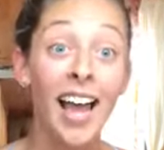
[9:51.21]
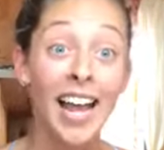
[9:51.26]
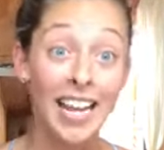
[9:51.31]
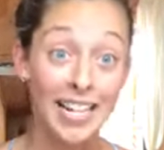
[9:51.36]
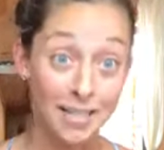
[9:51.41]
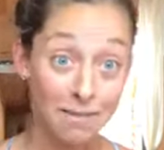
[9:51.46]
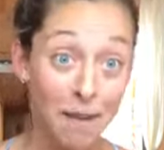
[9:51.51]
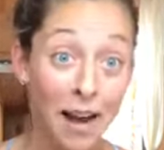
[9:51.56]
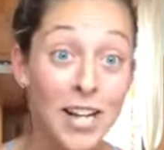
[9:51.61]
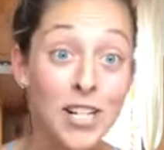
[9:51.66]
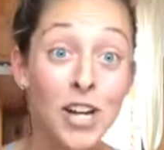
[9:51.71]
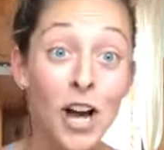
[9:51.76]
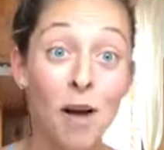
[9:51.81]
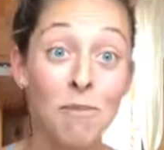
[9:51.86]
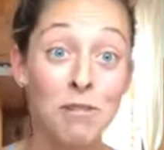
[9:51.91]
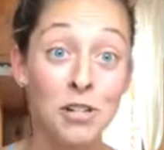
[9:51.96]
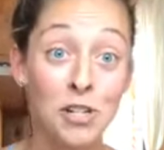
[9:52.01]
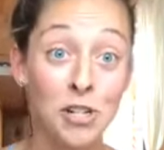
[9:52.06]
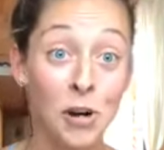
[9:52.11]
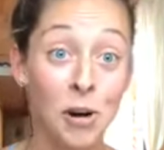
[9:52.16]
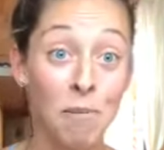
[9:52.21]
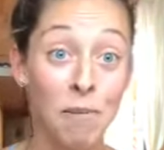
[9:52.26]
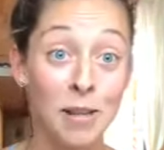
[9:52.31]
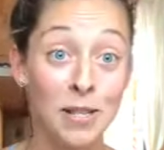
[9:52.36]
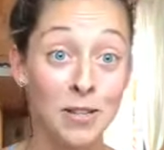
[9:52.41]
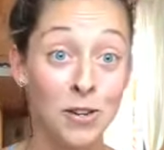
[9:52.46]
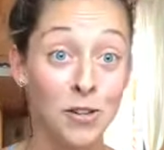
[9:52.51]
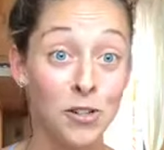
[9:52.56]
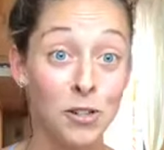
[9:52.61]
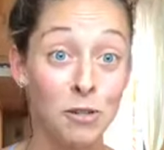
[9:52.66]
It's my job to show up
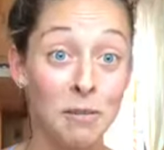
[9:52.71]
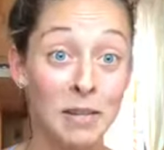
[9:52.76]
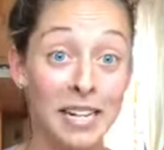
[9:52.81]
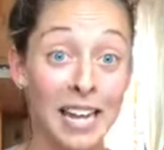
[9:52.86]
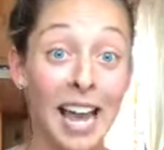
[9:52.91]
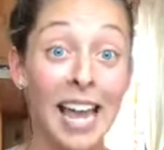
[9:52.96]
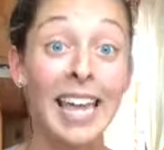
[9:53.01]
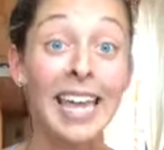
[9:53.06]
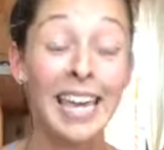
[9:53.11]
on social media.